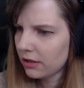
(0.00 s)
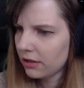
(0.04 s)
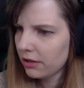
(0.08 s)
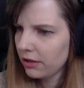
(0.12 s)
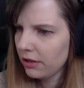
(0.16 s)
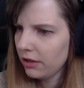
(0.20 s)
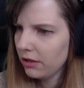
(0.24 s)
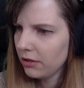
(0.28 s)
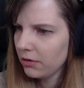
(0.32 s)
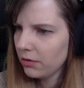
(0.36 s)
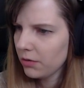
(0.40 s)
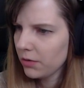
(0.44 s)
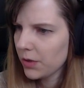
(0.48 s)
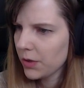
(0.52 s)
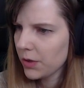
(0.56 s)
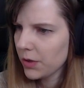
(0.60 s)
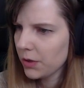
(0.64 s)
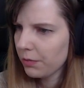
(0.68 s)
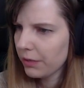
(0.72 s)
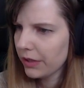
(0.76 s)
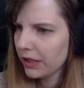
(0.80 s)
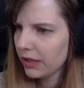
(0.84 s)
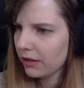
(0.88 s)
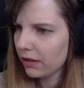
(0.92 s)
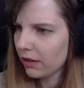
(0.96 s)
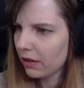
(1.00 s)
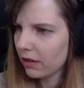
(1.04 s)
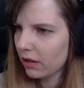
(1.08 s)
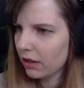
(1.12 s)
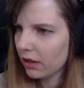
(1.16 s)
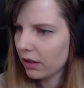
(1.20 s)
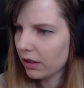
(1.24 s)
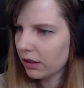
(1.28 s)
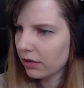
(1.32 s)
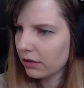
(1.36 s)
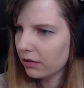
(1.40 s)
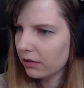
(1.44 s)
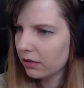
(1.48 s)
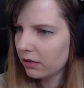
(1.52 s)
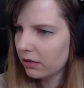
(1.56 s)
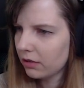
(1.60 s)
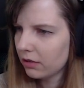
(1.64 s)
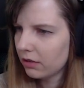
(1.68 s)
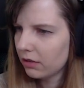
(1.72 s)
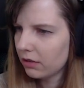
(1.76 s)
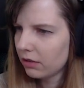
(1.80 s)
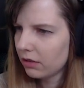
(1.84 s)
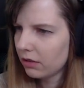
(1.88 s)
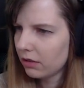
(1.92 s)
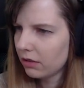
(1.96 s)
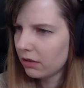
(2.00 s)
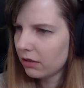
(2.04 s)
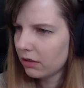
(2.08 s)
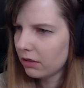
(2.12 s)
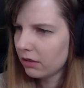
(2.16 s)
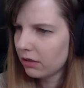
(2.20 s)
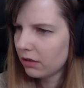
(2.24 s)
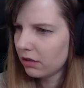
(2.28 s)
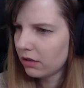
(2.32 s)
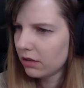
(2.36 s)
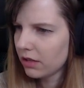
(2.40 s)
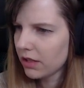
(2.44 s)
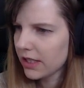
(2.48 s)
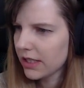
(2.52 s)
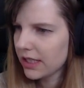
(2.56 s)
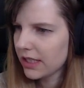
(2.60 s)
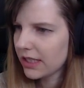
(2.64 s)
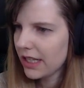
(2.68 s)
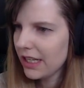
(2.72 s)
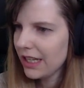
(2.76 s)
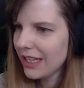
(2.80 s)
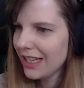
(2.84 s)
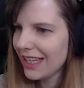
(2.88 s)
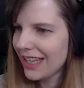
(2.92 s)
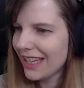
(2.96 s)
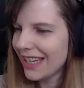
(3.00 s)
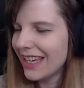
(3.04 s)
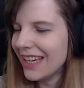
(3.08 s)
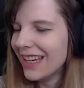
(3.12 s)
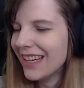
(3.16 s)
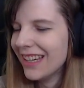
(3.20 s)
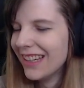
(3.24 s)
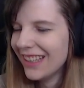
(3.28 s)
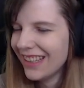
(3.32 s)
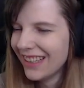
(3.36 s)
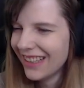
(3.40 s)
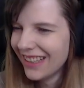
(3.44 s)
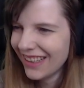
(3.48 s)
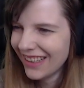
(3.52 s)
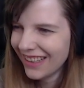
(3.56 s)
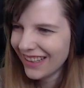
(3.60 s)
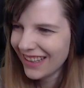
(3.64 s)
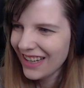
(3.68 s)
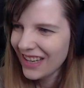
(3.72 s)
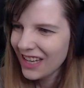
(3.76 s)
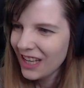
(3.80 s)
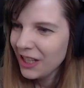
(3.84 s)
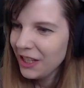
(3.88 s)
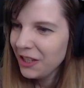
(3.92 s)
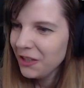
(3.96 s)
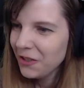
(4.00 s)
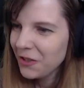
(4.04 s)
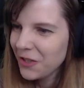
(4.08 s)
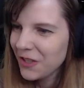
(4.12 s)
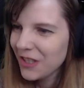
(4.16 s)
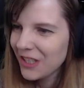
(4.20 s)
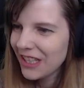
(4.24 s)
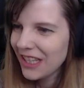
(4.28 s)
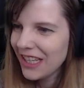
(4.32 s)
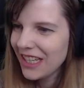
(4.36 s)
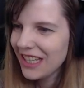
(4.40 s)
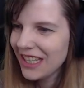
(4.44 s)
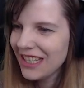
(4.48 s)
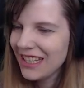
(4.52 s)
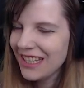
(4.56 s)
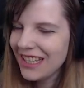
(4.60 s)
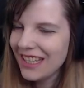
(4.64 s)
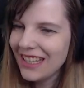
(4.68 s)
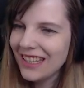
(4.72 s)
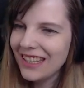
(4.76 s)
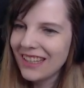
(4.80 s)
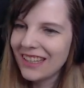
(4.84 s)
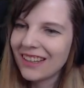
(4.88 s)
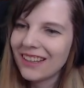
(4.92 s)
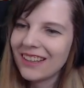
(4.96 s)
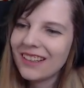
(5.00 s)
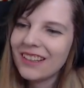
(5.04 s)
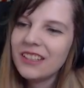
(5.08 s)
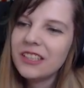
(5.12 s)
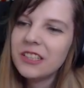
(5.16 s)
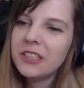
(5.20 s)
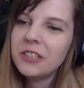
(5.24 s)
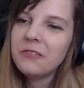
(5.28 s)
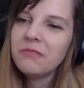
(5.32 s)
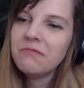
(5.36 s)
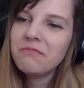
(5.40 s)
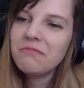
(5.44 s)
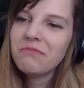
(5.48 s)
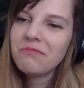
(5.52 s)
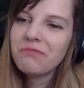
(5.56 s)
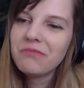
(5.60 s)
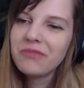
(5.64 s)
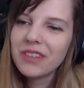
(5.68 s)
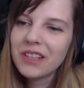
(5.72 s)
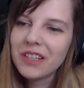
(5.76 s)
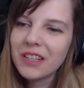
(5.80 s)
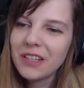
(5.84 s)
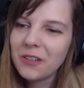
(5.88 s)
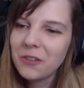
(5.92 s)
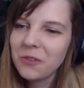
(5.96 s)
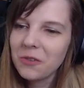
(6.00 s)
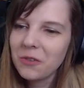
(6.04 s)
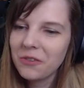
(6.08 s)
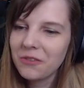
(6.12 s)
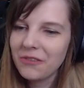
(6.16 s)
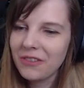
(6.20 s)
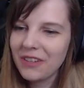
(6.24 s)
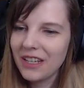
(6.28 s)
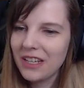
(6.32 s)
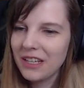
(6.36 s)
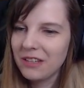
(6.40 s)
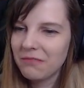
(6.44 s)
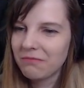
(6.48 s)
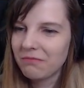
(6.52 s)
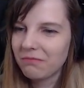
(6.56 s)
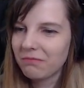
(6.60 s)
You stupid dog. Stinky. You stinky! Go away!